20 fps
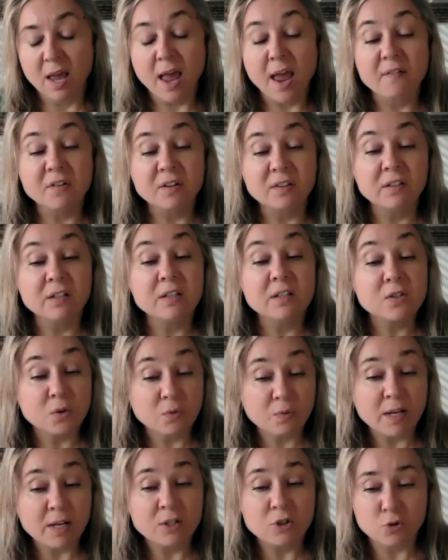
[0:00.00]
Everything is
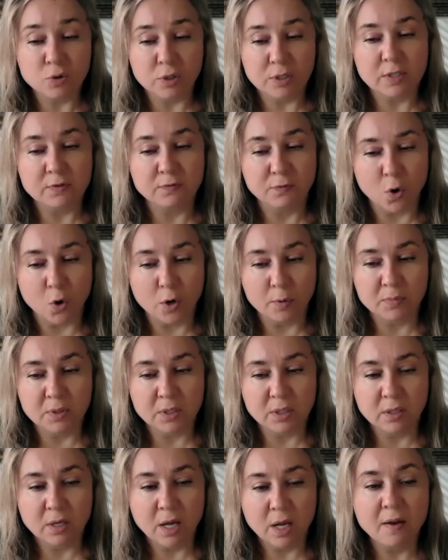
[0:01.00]
already
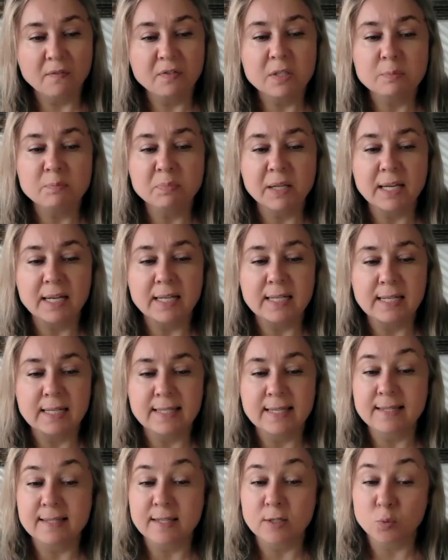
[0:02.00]
transformed. I've explained
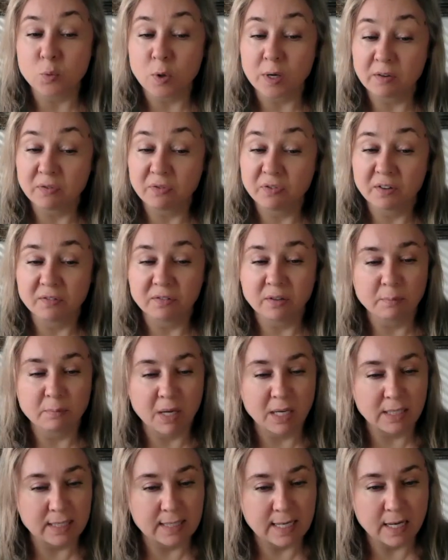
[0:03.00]
this as the 25th
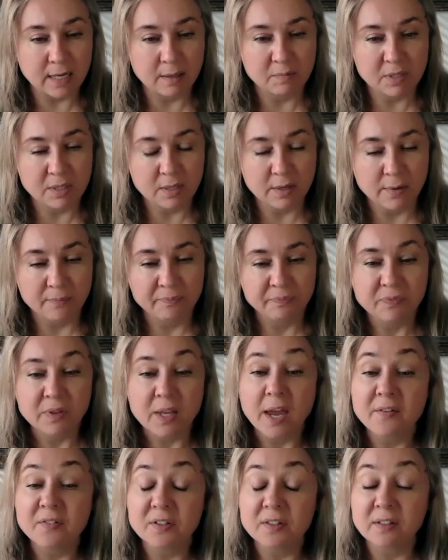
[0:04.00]
many times.
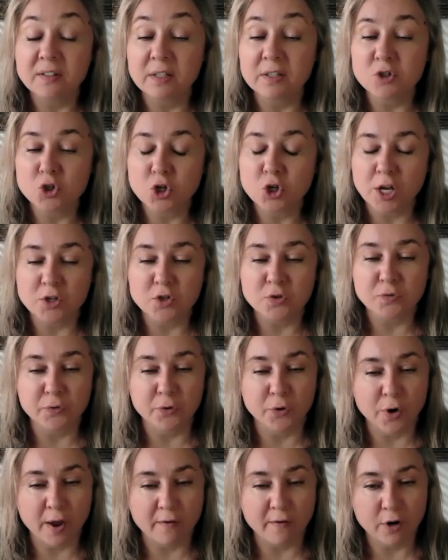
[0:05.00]
Everything has changed
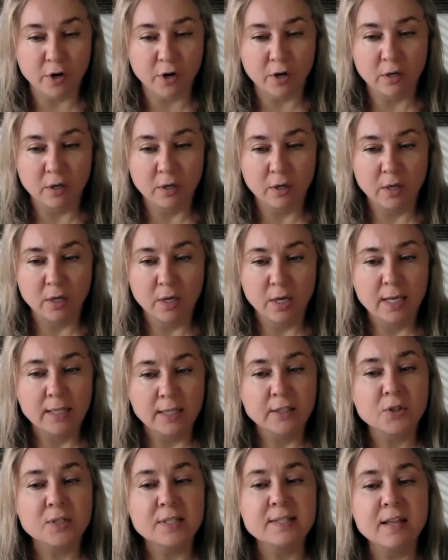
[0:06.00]
forever.
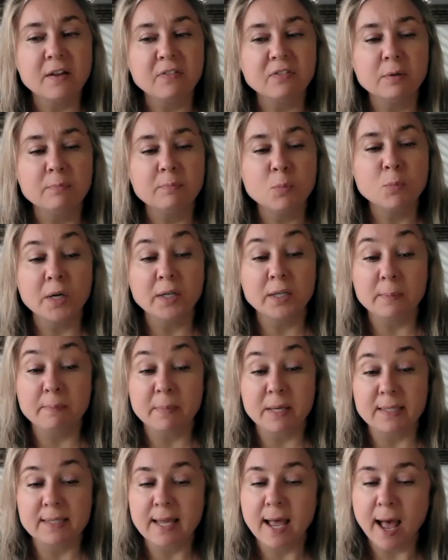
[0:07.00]
There is nothing more that
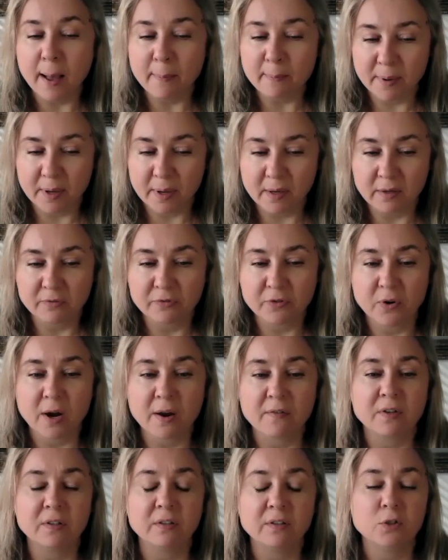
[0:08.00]
must happen for
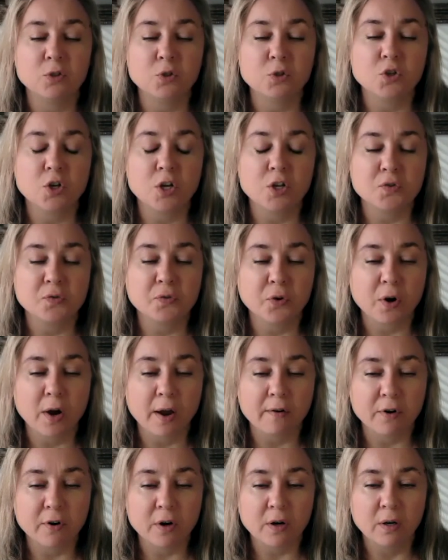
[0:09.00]
everything to change
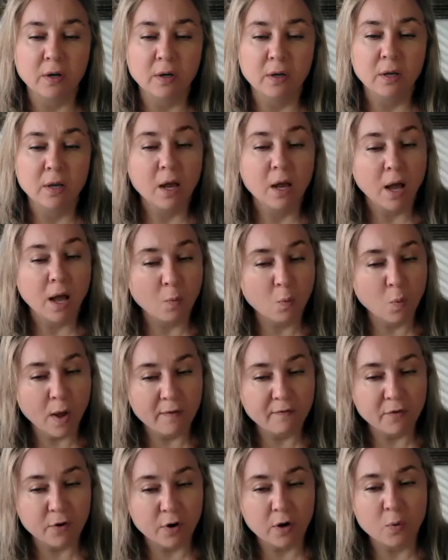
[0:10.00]
forever.
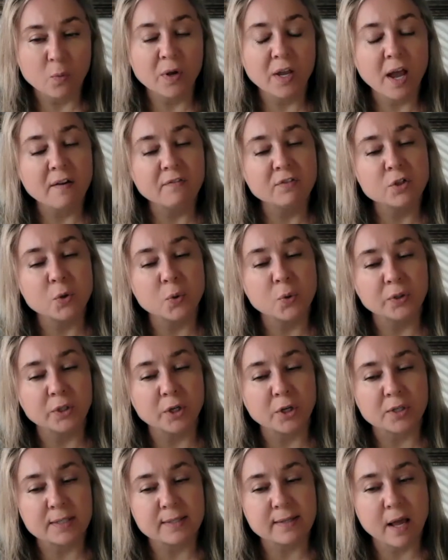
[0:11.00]
However, we have told
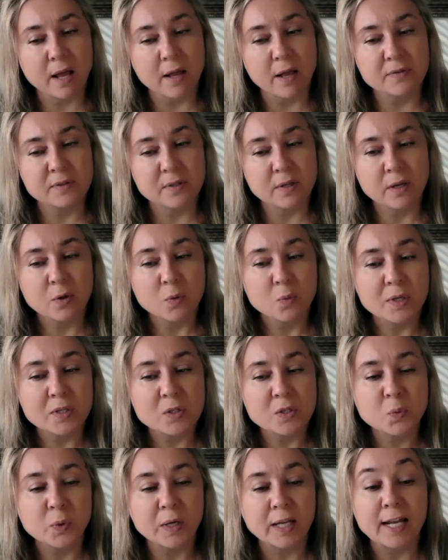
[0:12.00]
ourselves,
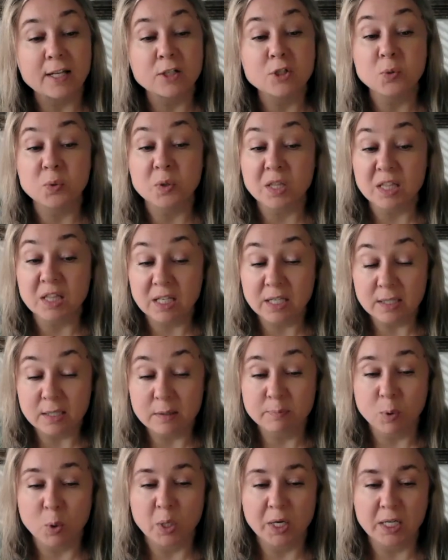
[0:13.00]
once we get to this
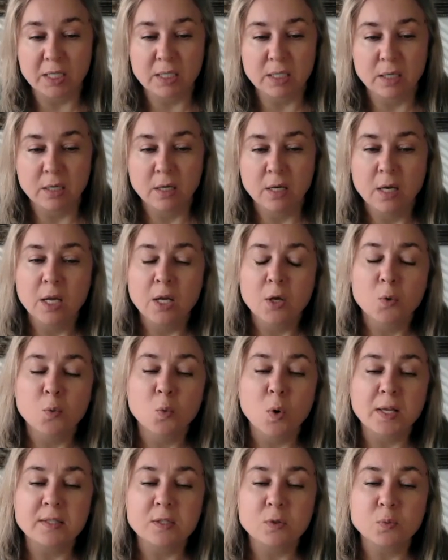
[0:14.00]
point,
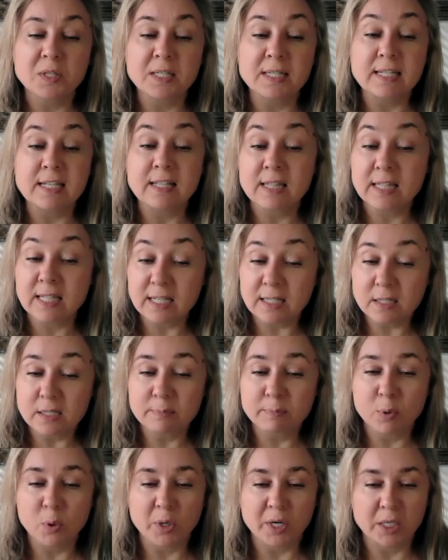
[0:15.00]
once we see
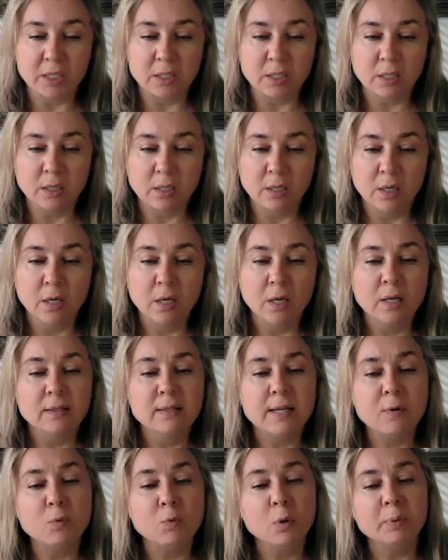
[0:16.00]
this point,
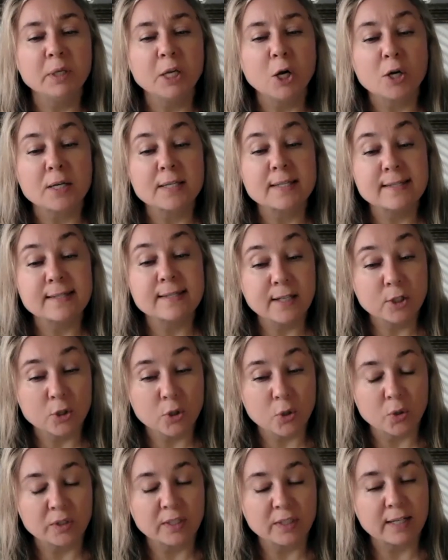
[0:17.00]
that will be our
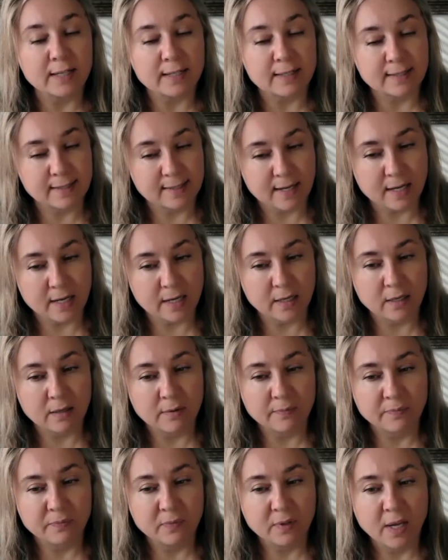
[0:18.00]
signal that it's done.
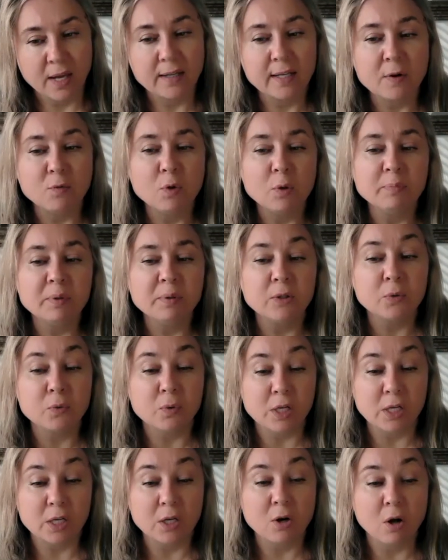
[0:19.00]
And that will be the
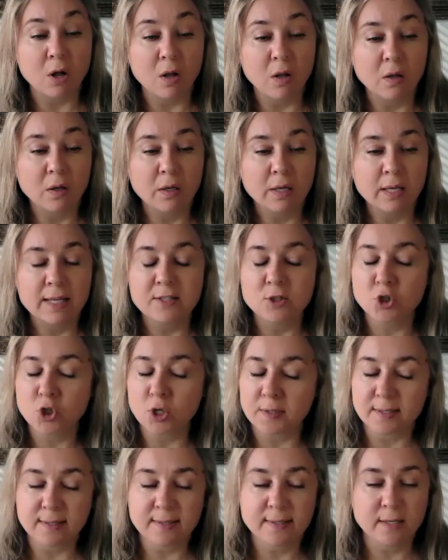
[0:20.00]
recall. It's
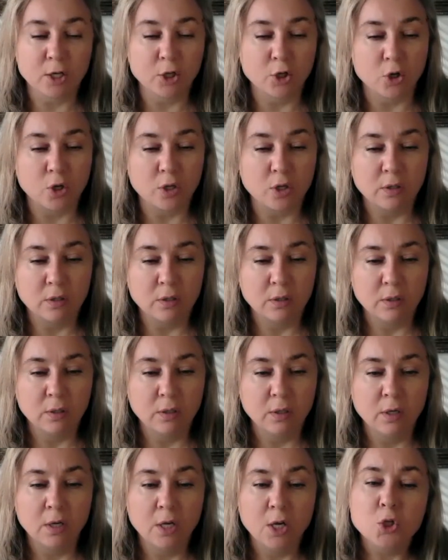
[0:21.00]
just a signal.
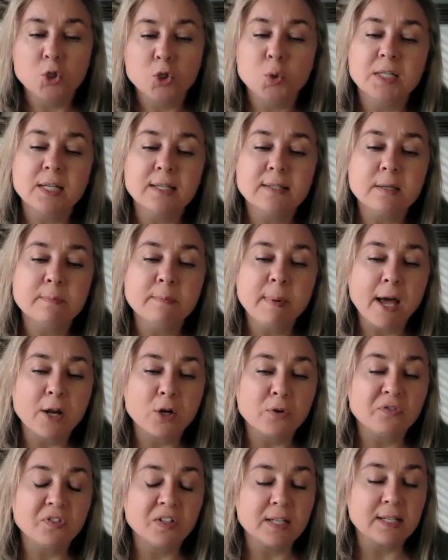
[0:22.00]
So it doesn't
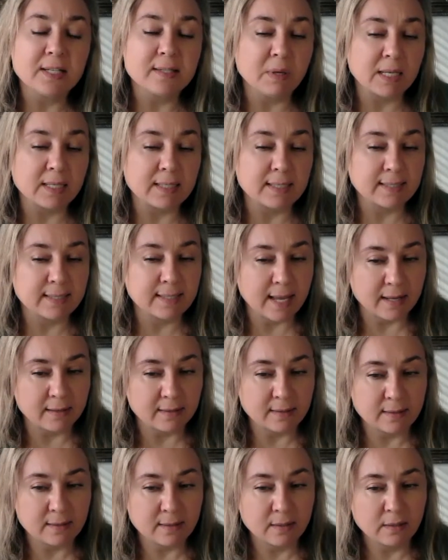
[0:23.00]
matter if it doesn't make
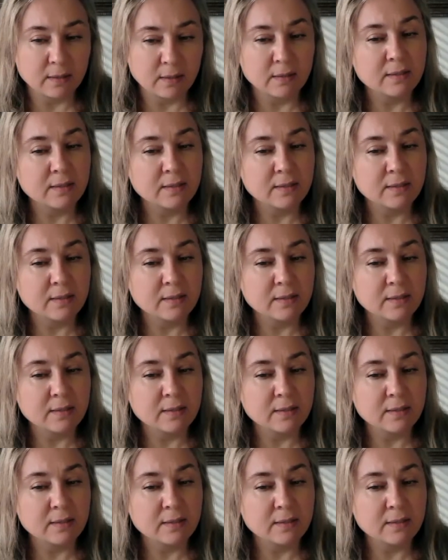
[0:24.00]
sense.